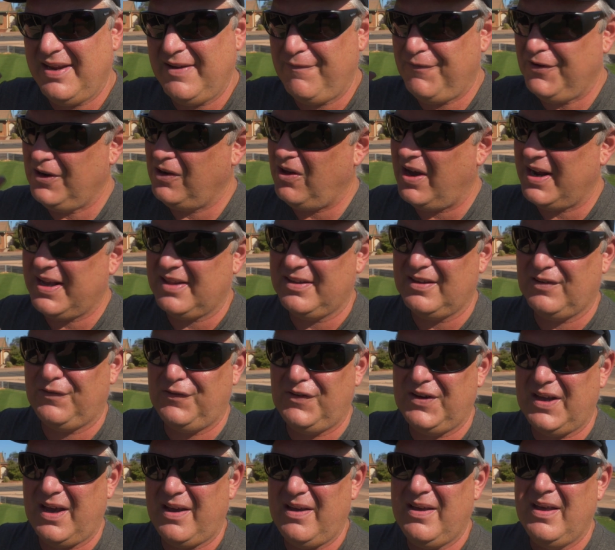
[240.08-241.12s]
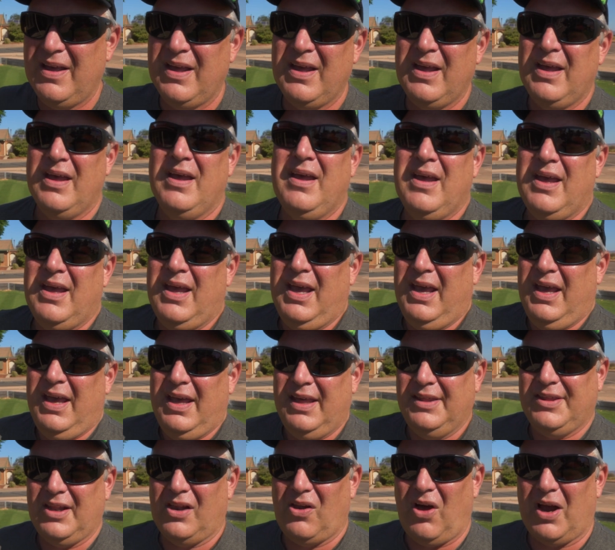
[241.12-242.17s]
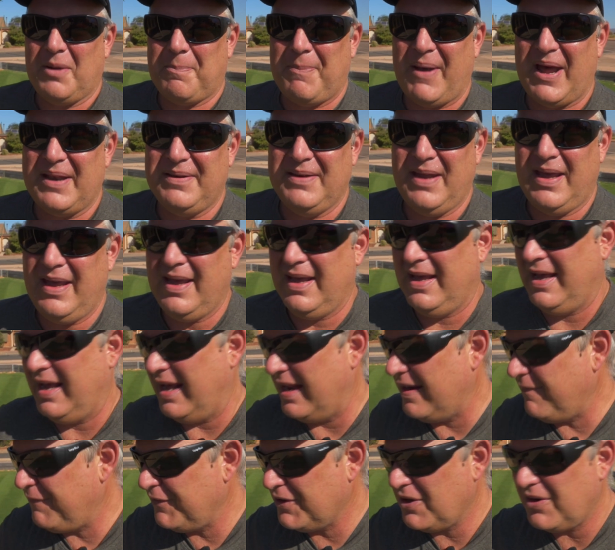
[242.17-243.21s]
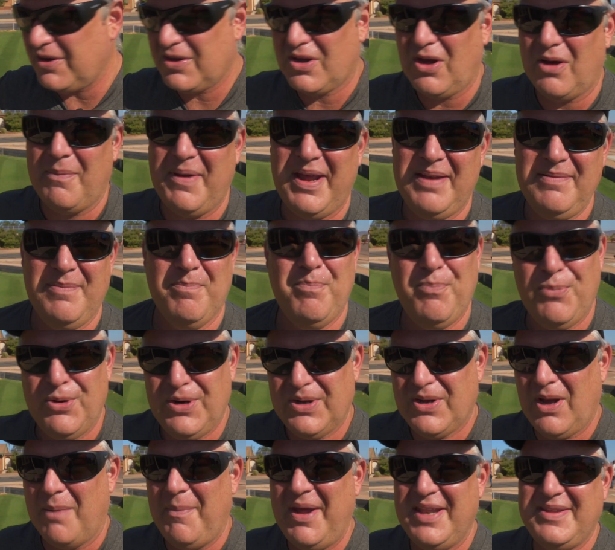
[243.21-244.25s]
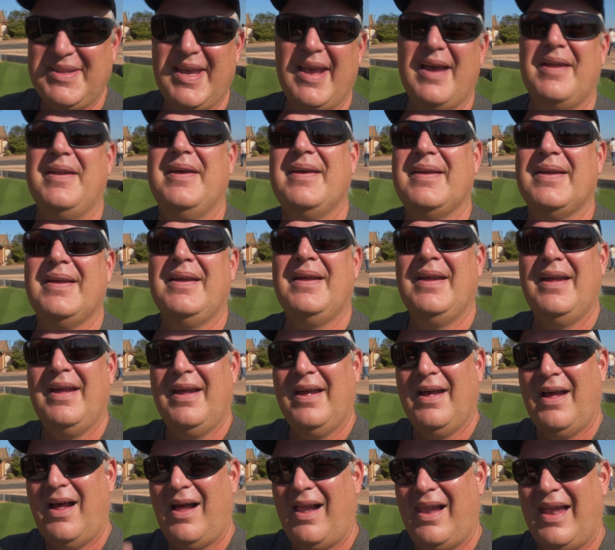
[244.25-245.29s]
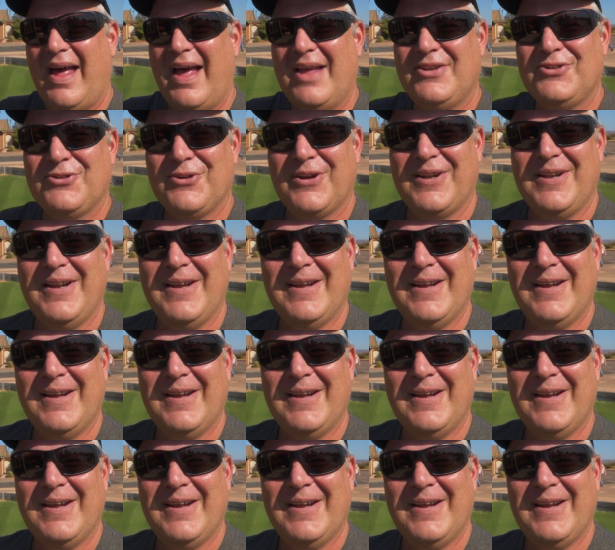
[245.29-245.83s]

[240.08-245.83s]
if you're liking this video, hit the like button. And if you've got a comment, put a comment down. I'll answer it.